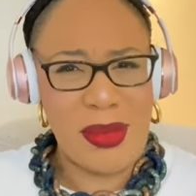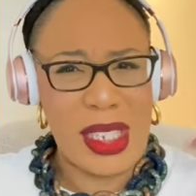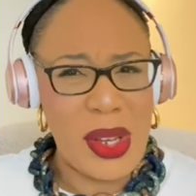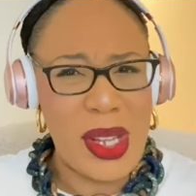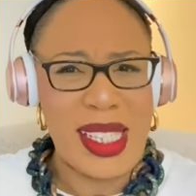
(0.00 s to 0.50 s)

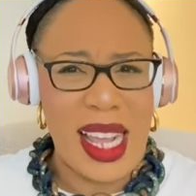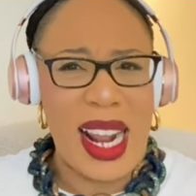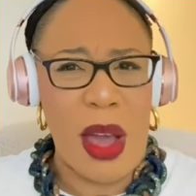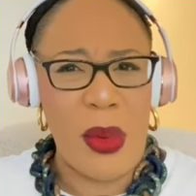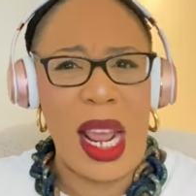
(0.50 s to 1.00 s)
Do you understand
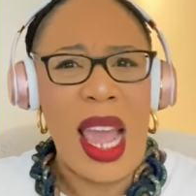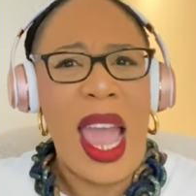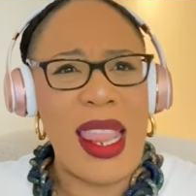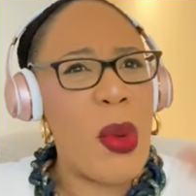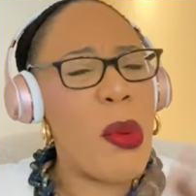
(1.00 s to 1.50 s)
how it is?
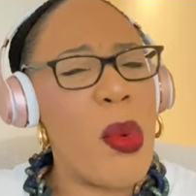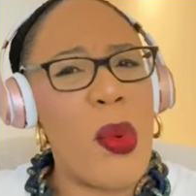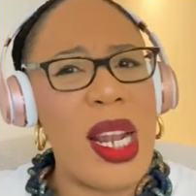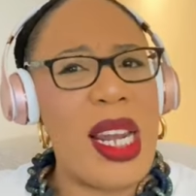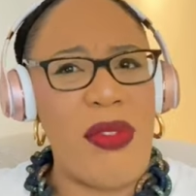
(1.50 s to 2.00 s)
And then we
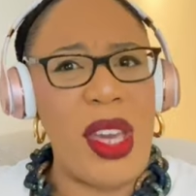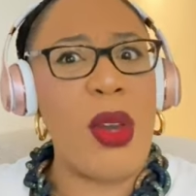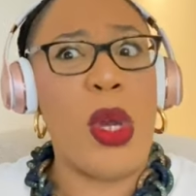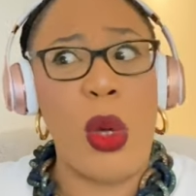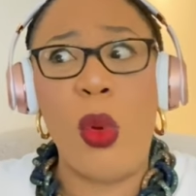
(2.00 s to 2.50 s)
were
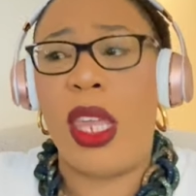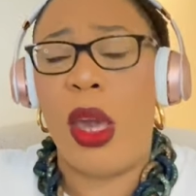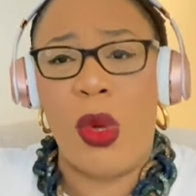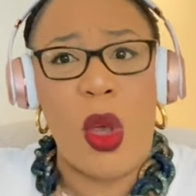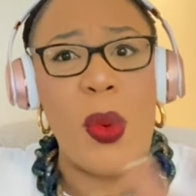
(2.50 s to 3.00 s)
leaving,
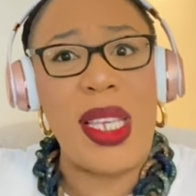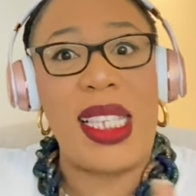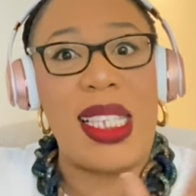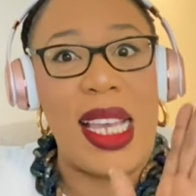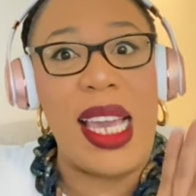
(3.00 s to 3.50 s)
there was always a
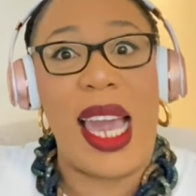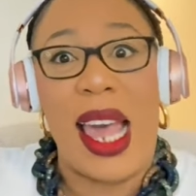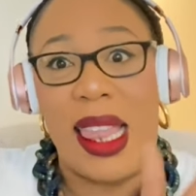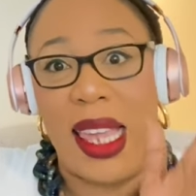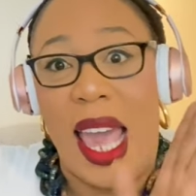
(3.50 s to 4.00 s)
sink
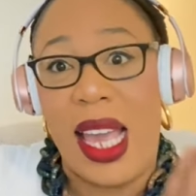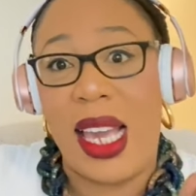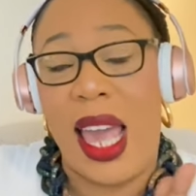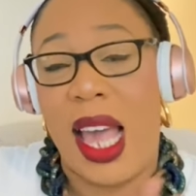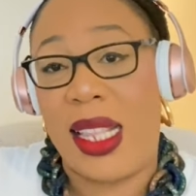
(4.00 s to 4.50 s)
at
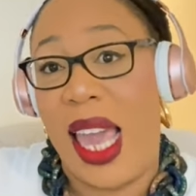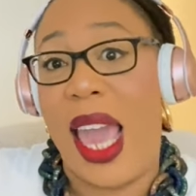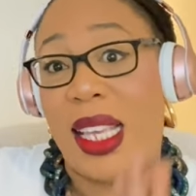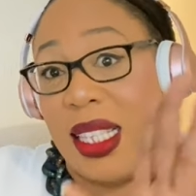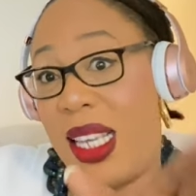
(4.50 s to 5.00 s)
the
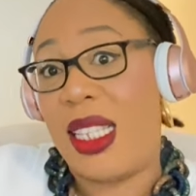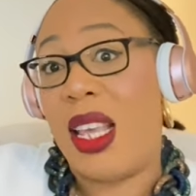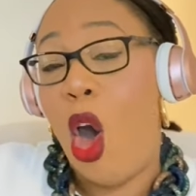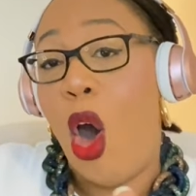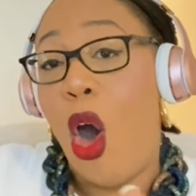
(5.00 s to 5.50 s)
exit
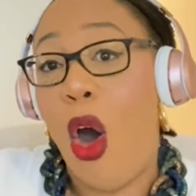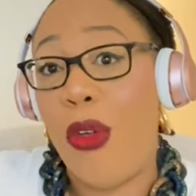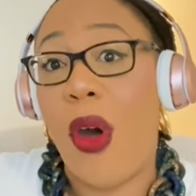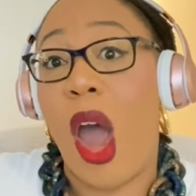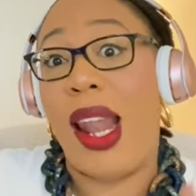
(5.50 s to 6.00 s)

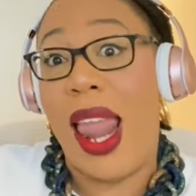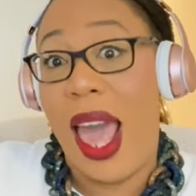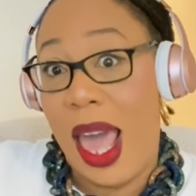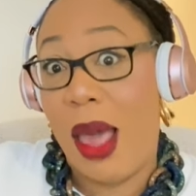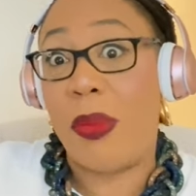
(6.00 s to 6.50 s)
of our
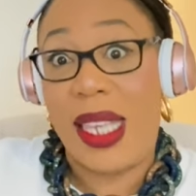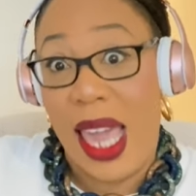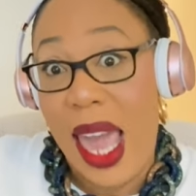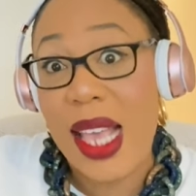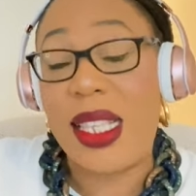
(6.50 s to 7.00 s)
labs.
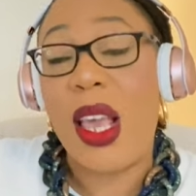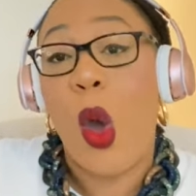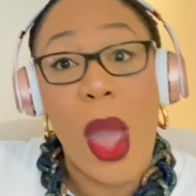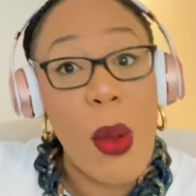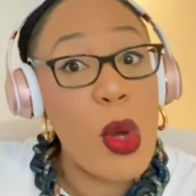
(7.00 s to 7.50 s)
Yes,
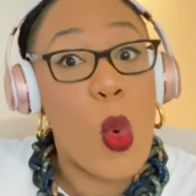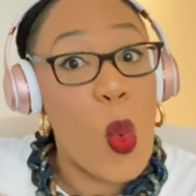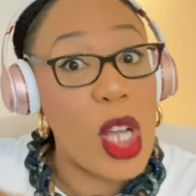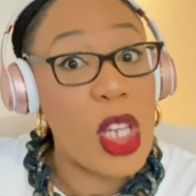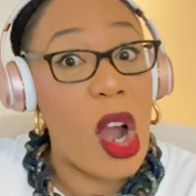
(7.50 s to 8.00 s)
where we could
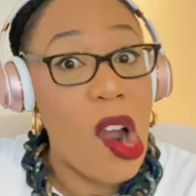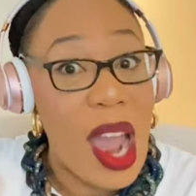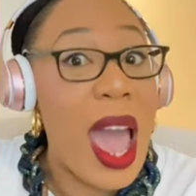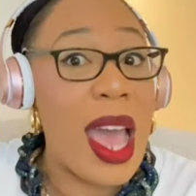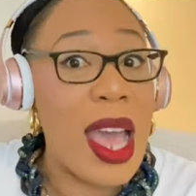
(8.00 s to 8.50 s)
wash our
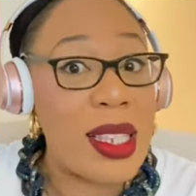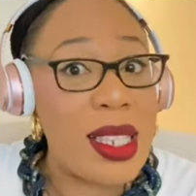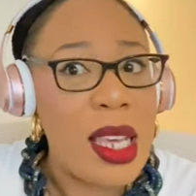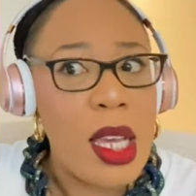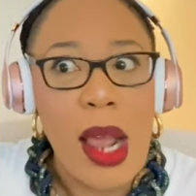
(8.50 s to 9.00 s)

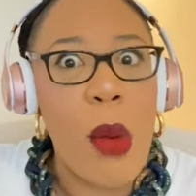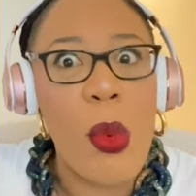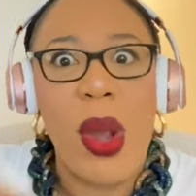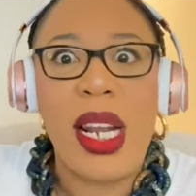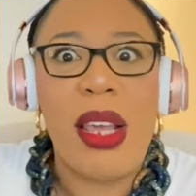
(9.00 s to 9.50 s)
hands. And
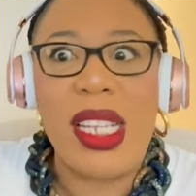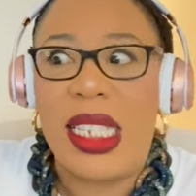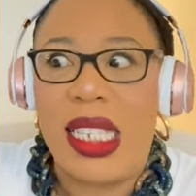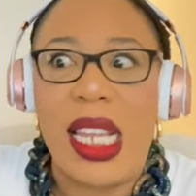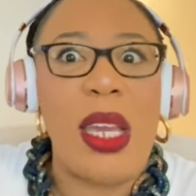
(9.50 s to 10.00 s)
we weren't even
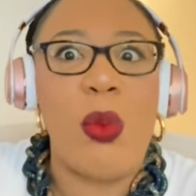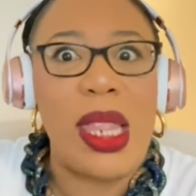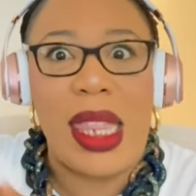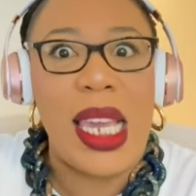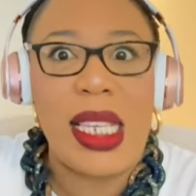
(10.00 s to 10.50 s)
dealing
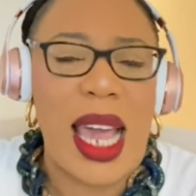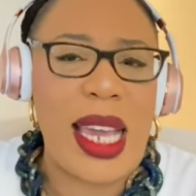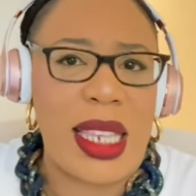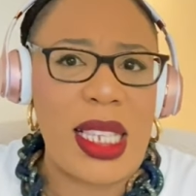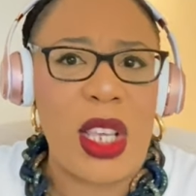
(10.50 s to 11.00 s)
with things
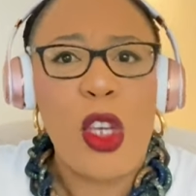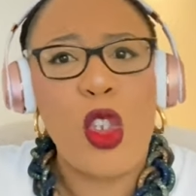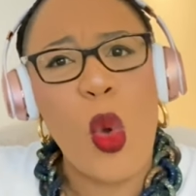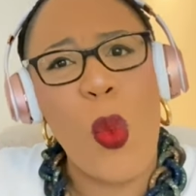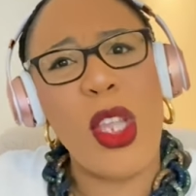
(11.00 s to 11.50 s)
like this.
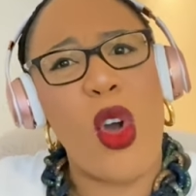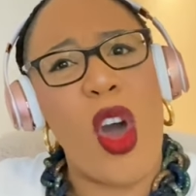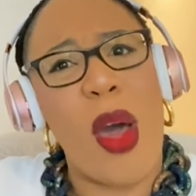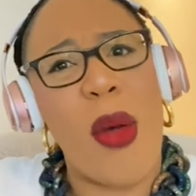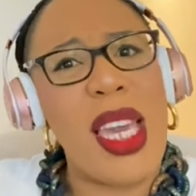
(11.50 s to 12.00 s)
So when you're
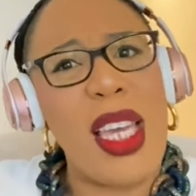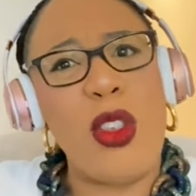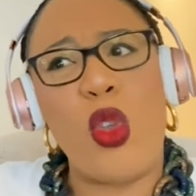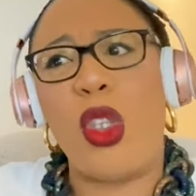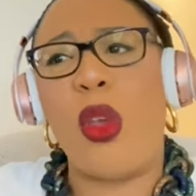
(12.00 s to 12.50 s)
coming
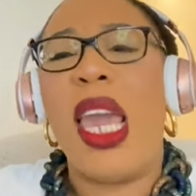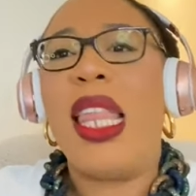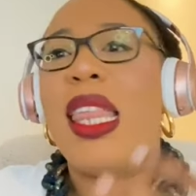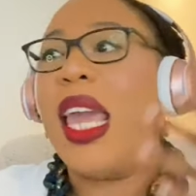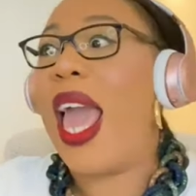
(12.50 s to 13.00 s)
into something,
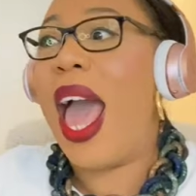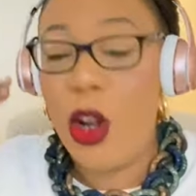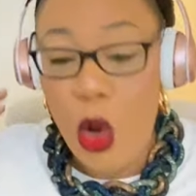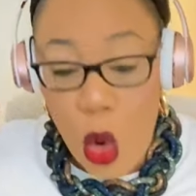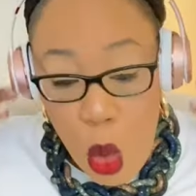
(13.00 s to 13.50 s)
they
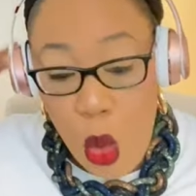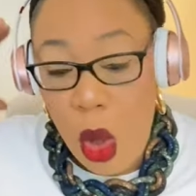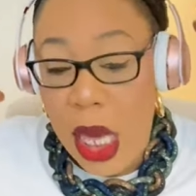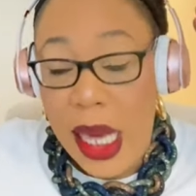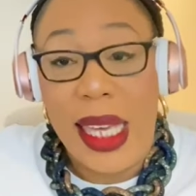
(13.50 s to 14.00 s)
had
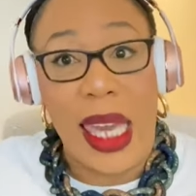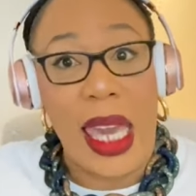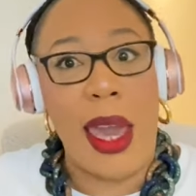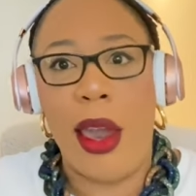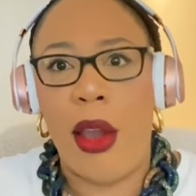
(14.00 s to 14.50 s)
no
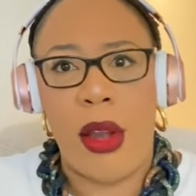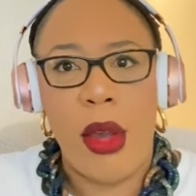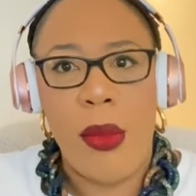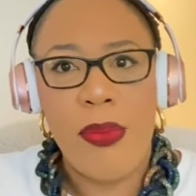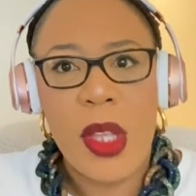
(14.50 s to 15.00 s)
gear.
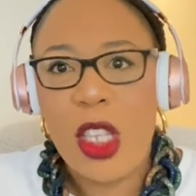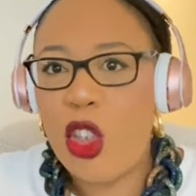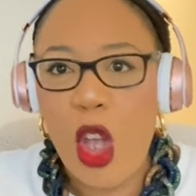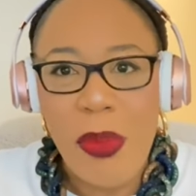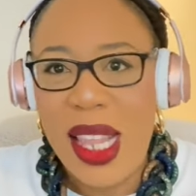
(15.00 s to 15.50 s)

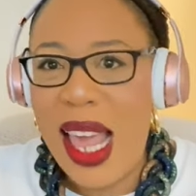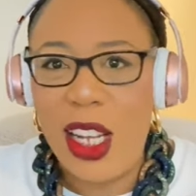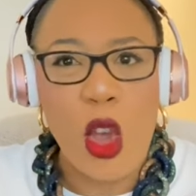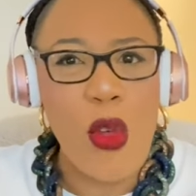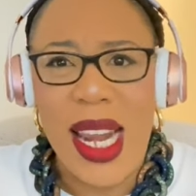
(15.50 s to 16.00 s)
Something that
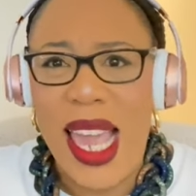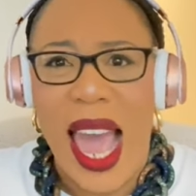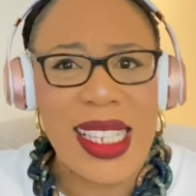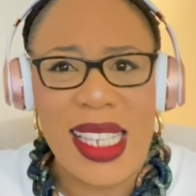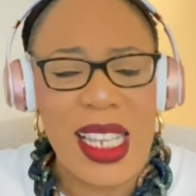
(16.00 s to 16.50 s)
is already
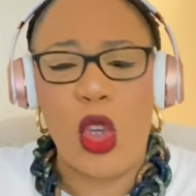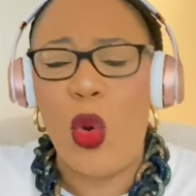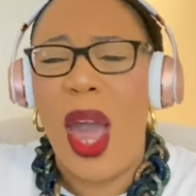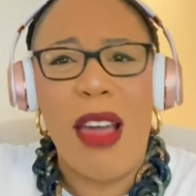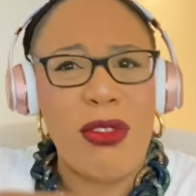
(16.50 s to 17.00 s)
acidic,
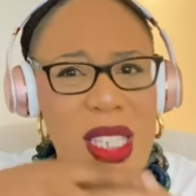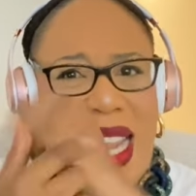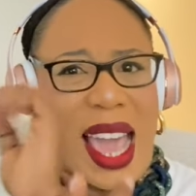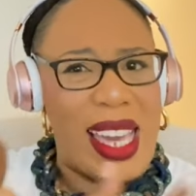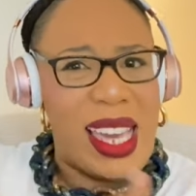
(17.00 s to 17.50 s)
you have to
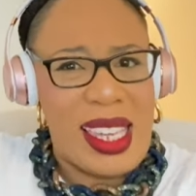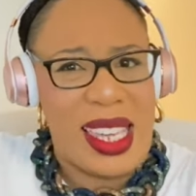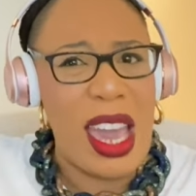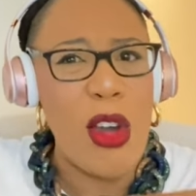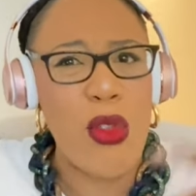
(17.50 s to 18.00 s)
like
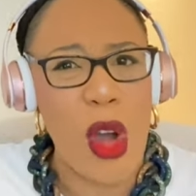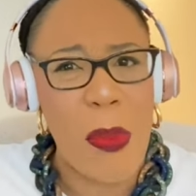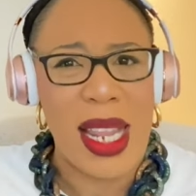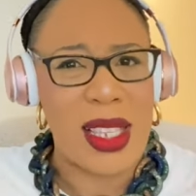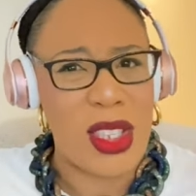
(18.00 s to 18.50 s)
gear up
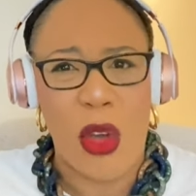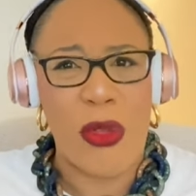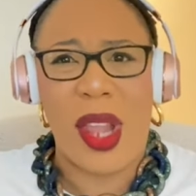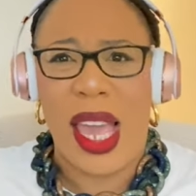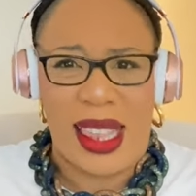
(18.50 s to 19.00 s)
and
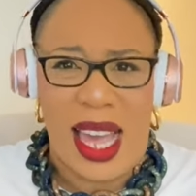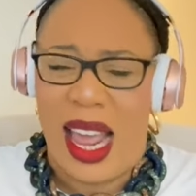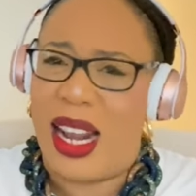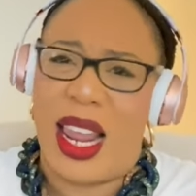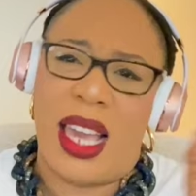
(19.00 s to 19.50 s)
stuff like
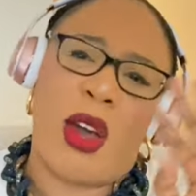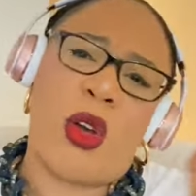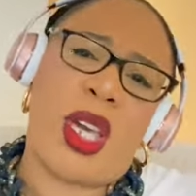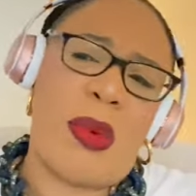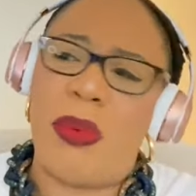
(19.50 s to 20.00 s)
that.
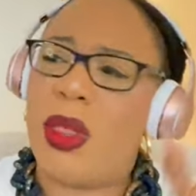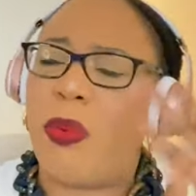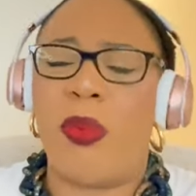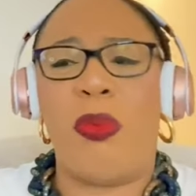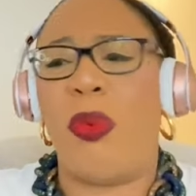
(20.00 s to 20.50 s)
Maybe the
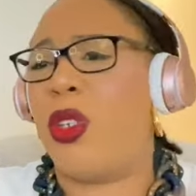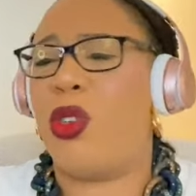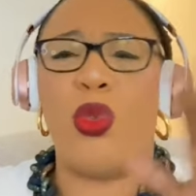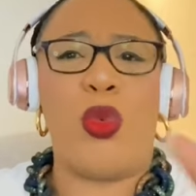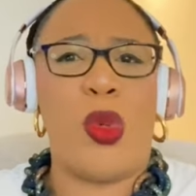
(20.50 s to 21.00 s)
person
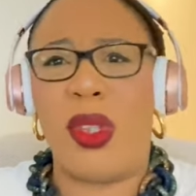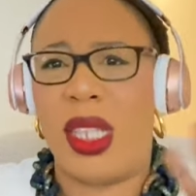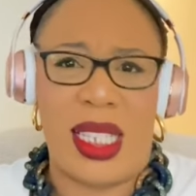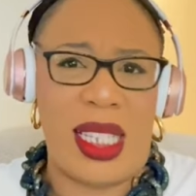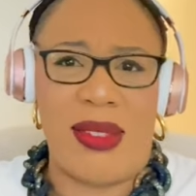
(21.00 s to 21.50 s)
who wrote
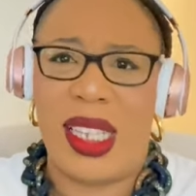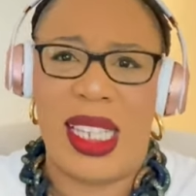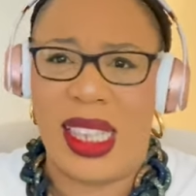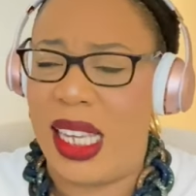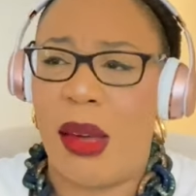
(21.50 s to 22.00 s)
this didn't
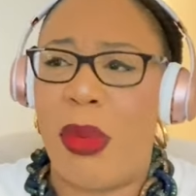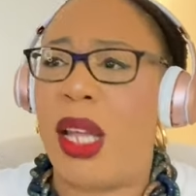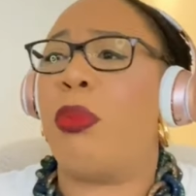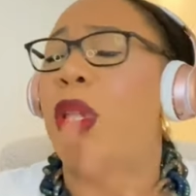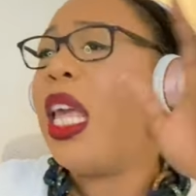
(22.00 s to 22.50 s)
really think
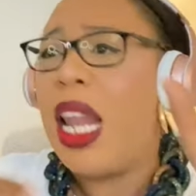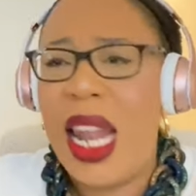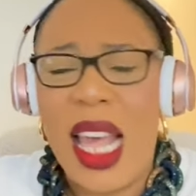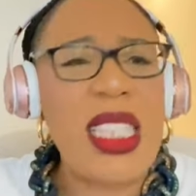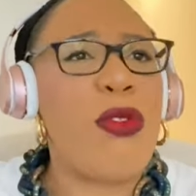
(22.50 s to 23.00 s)
about it. But
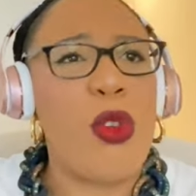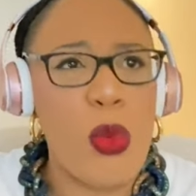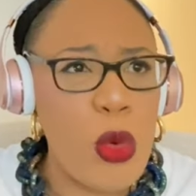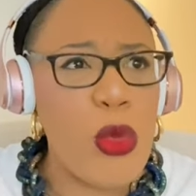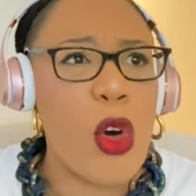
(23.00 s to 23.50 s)
let's even
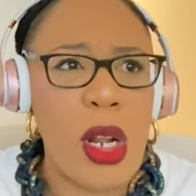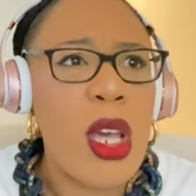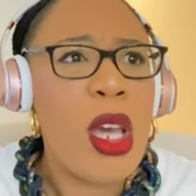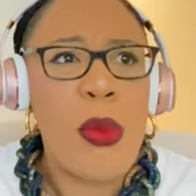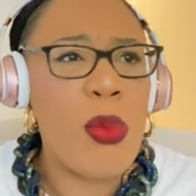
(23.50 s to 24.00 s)

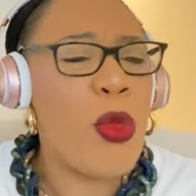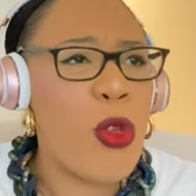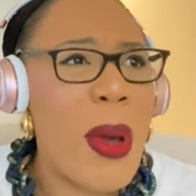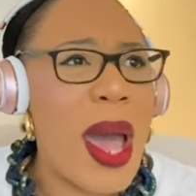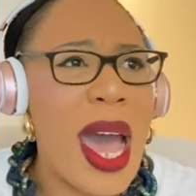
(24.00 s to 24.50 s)

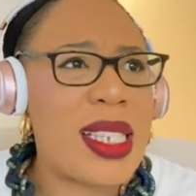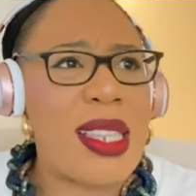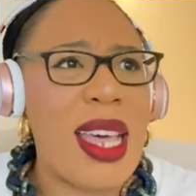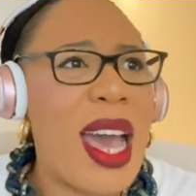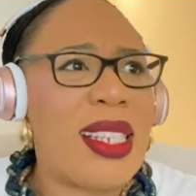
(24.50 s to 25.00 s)
move
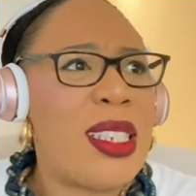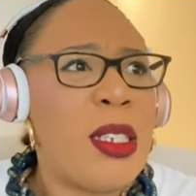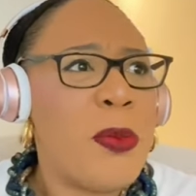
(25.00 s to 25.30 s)
past that.